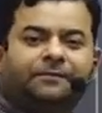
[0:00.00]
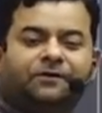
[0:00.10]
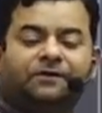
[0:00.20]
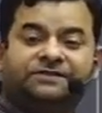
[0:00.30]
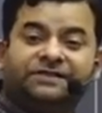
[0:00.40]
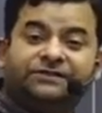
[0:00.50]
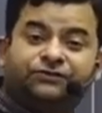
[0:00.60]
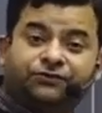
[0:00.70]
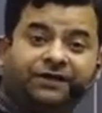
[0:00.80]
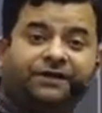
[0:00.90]
because these
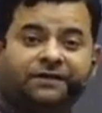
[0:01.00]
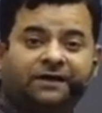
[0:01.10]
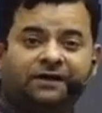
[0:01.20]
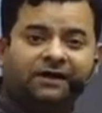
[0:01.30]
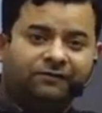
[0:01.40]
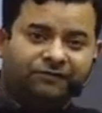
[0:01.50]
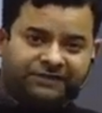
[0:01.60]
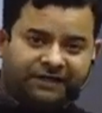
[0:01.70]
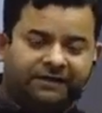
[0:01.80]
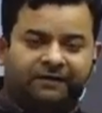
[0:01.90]
three data which
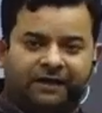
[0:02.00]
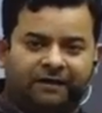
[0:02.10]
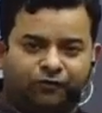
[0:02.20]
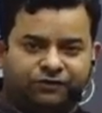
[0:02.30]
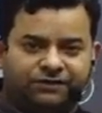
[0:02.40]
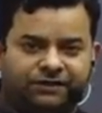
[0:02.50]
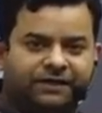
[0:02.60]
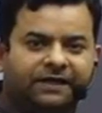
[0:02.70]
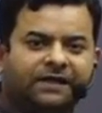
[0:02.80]
I gave yesterday,